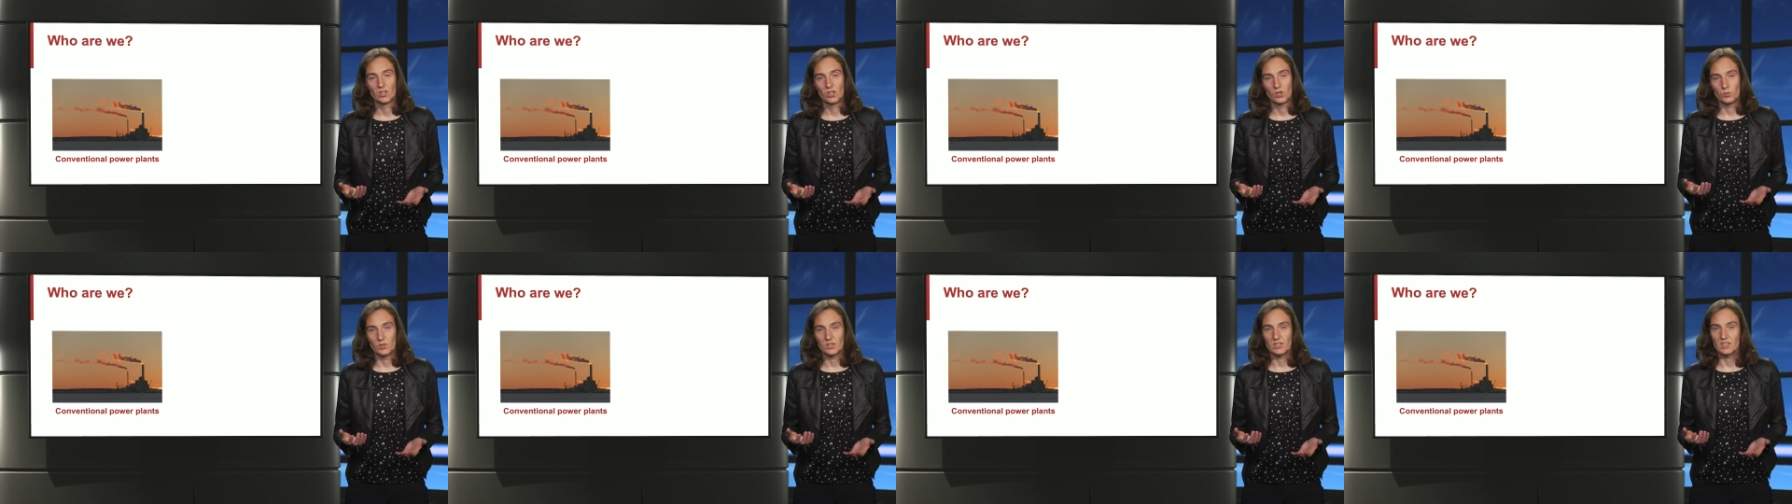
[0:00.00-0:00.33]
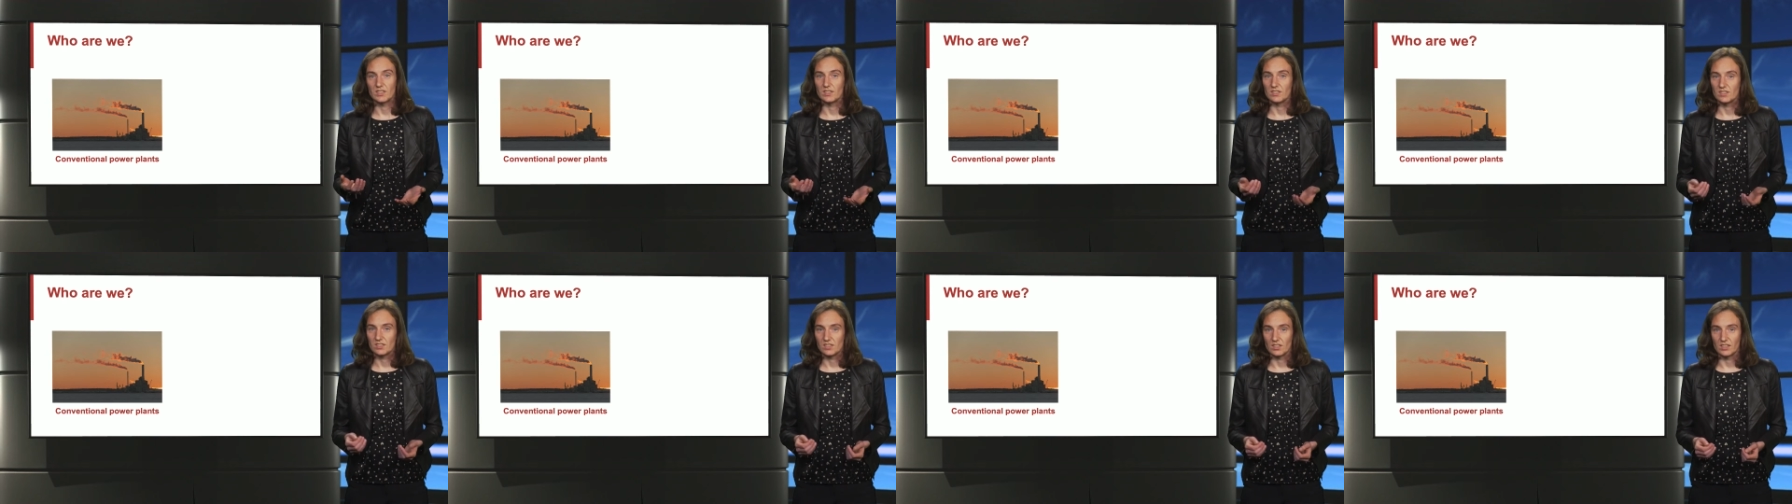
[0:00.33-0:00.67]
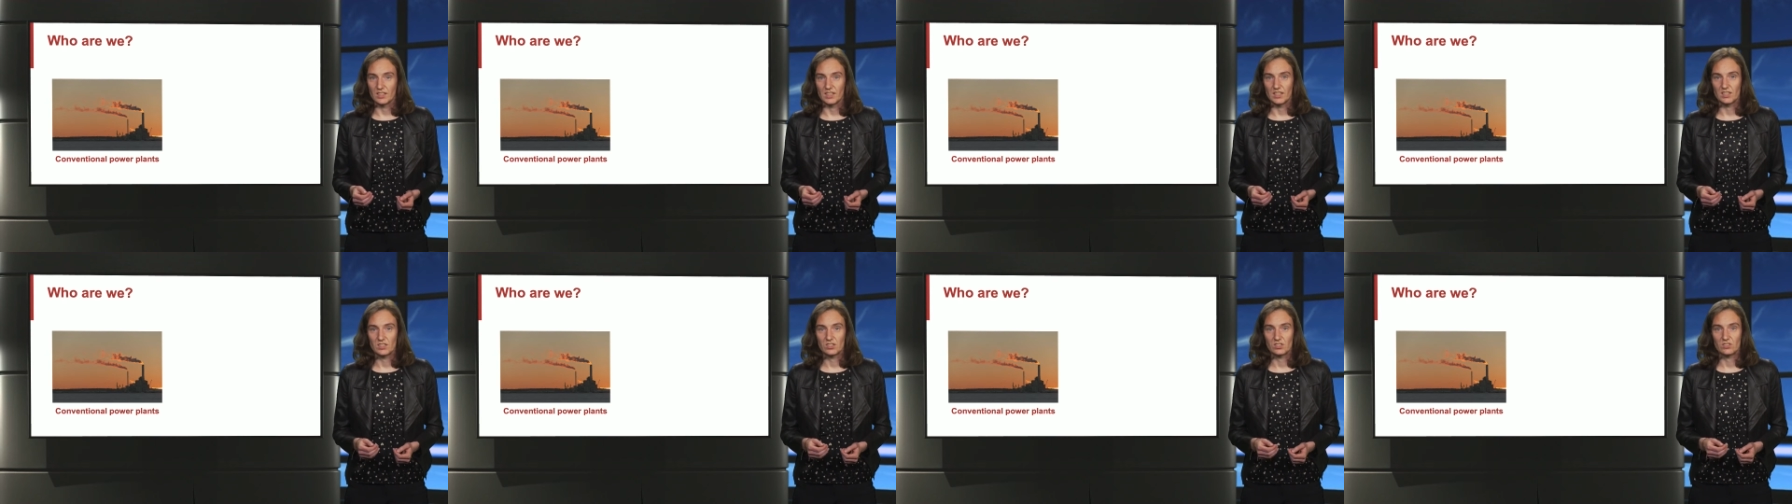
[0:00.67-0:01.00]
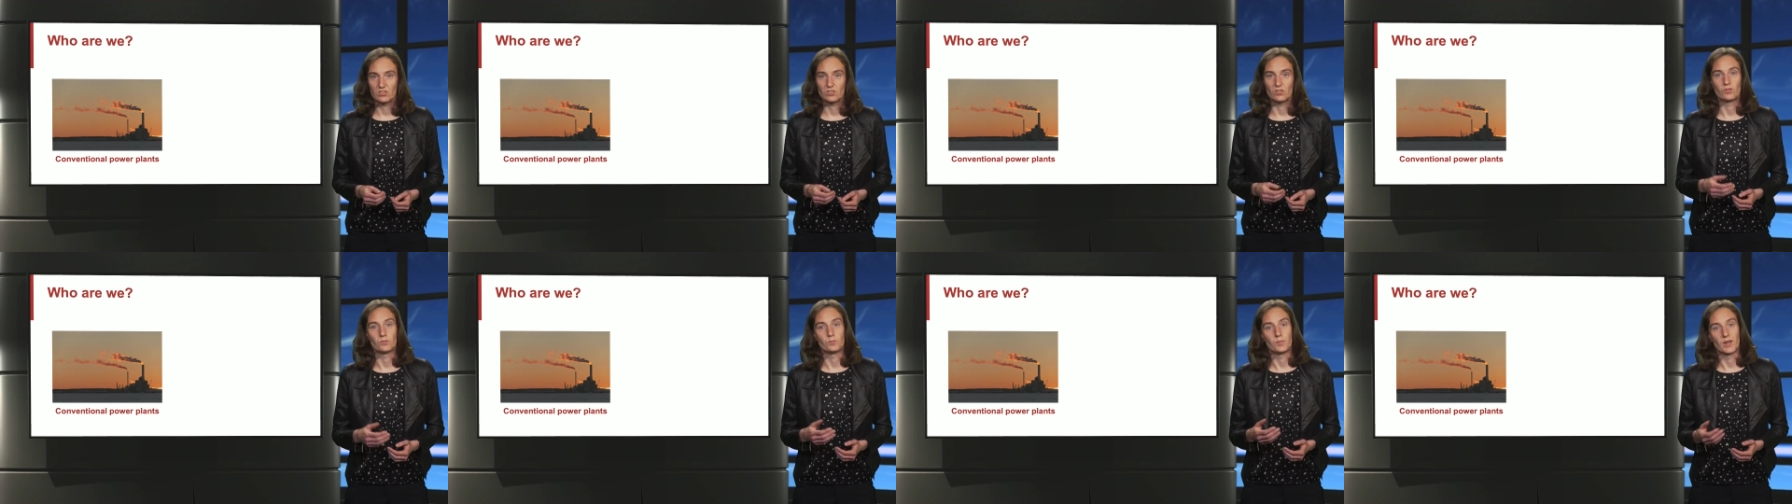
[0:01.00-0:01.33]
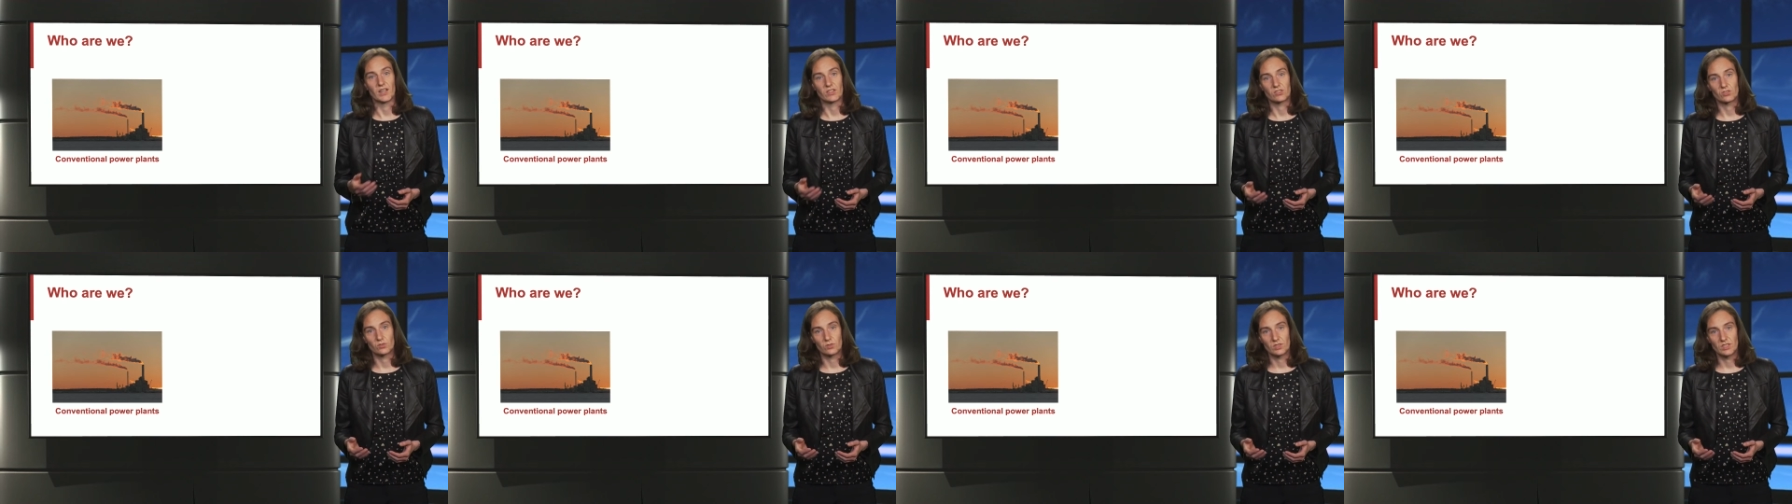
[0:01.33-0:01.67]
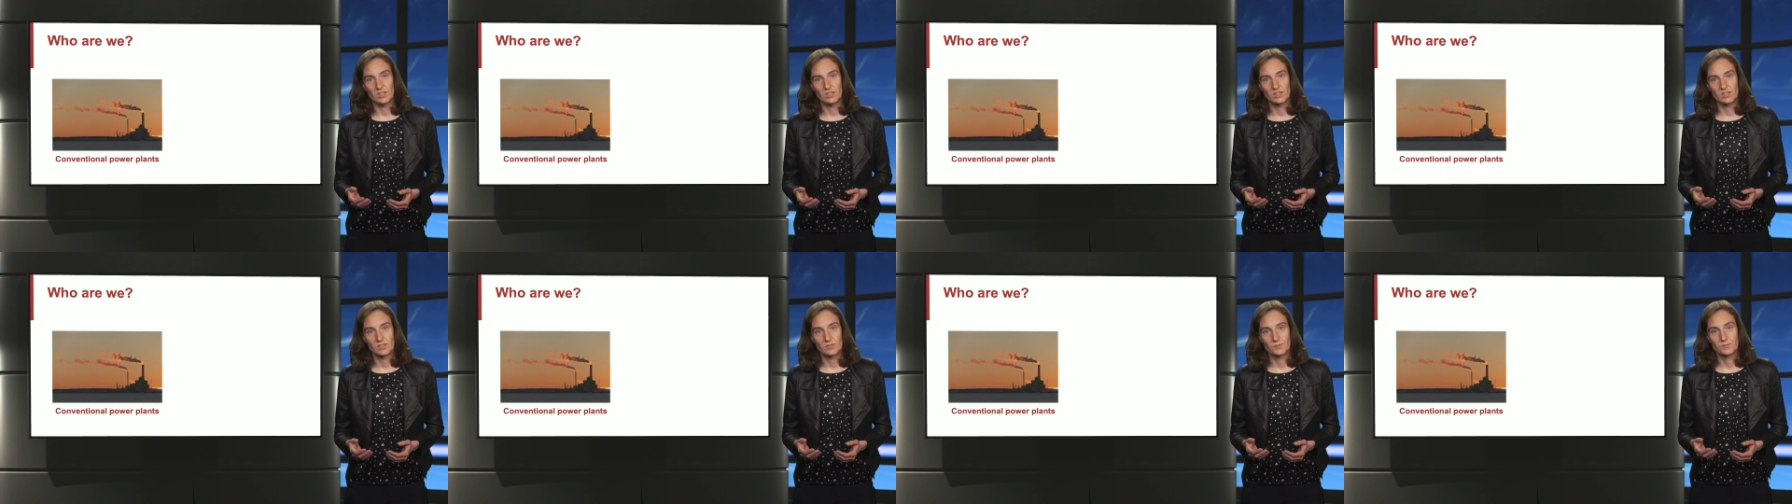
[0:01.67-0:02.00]
with the installation of
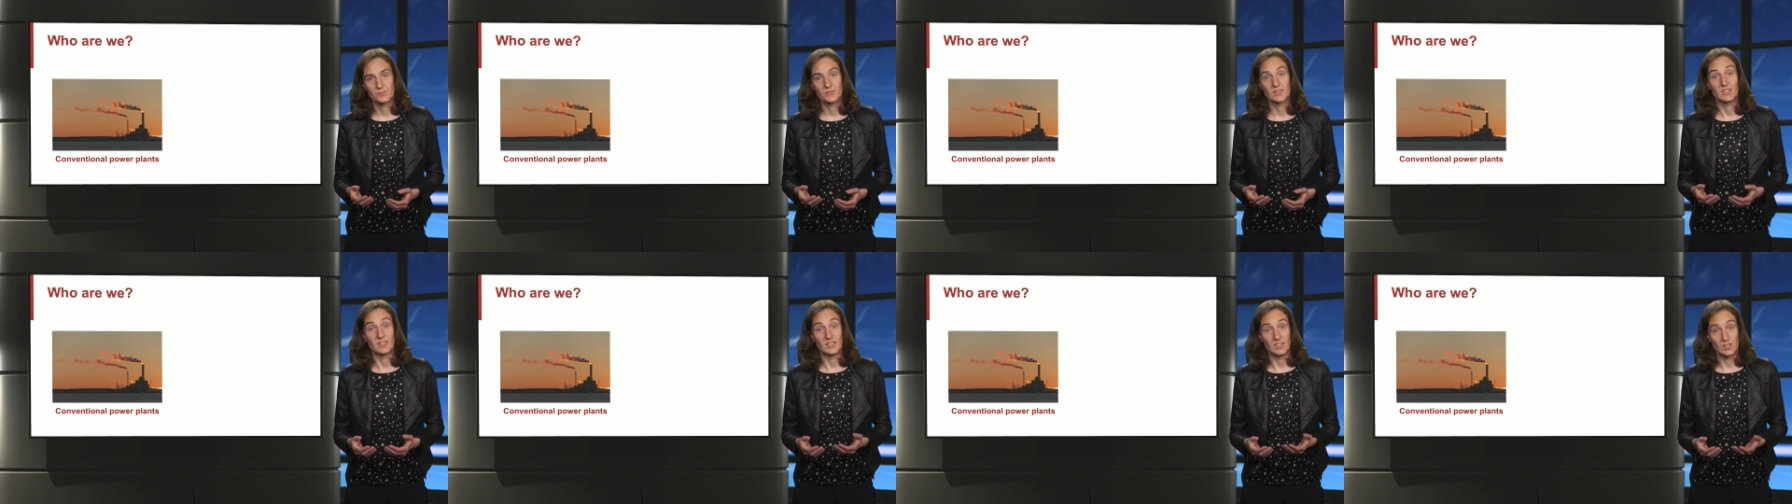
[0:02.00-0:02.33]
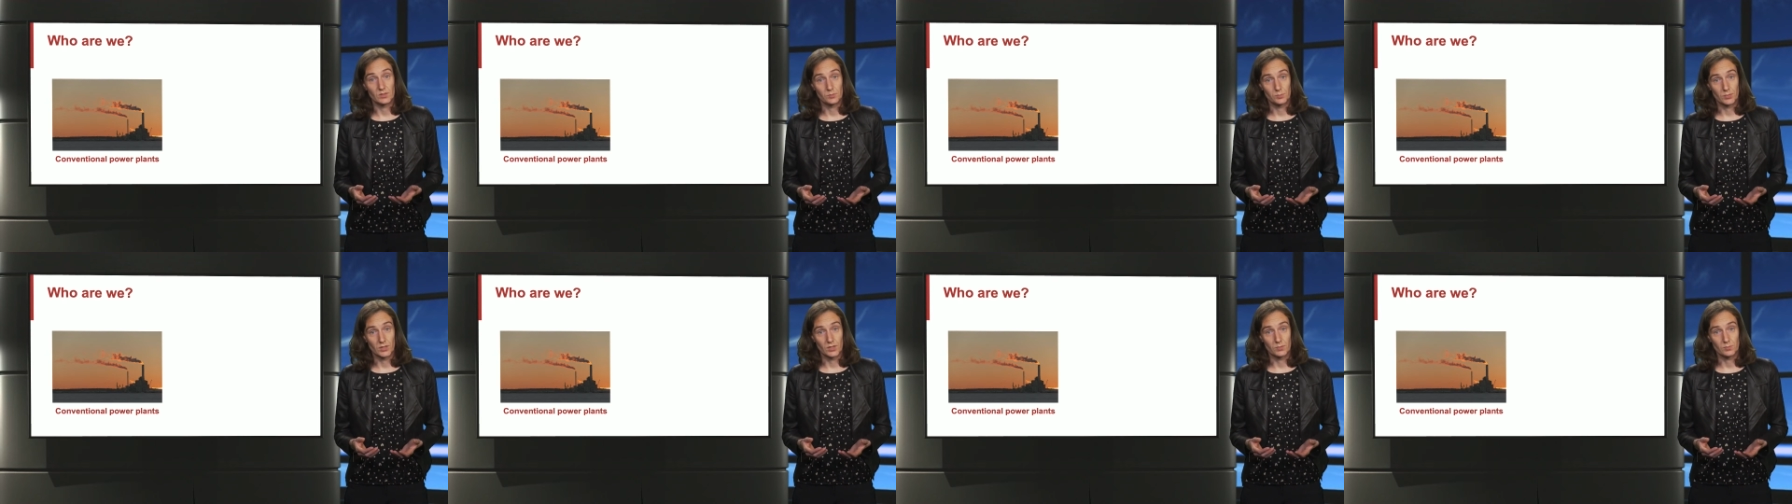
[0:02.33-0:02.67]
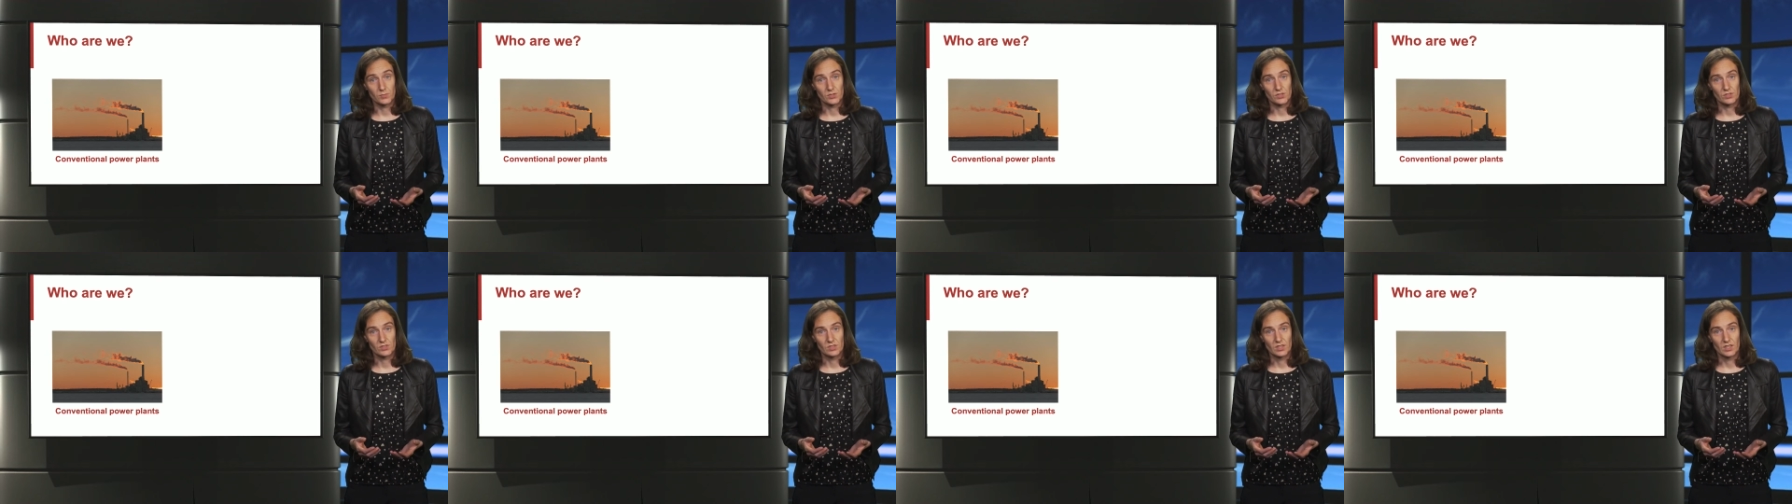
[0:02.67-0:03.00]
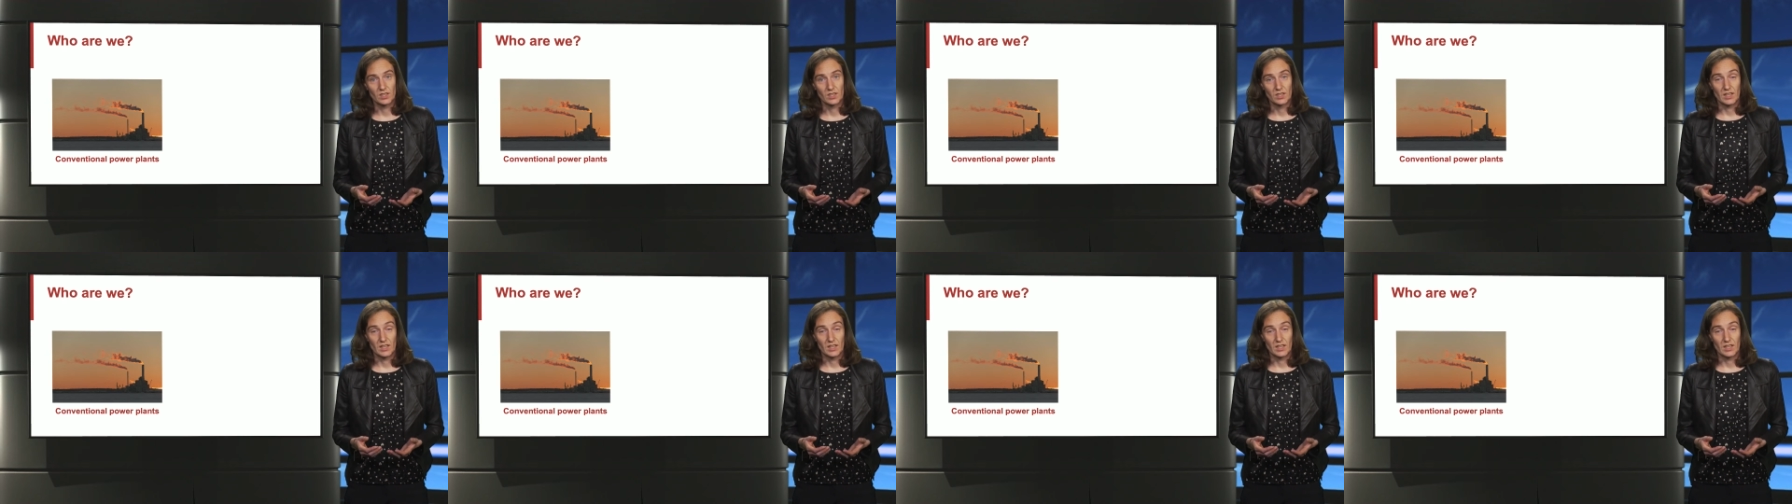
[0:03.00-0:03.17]
batteries, heat pumps,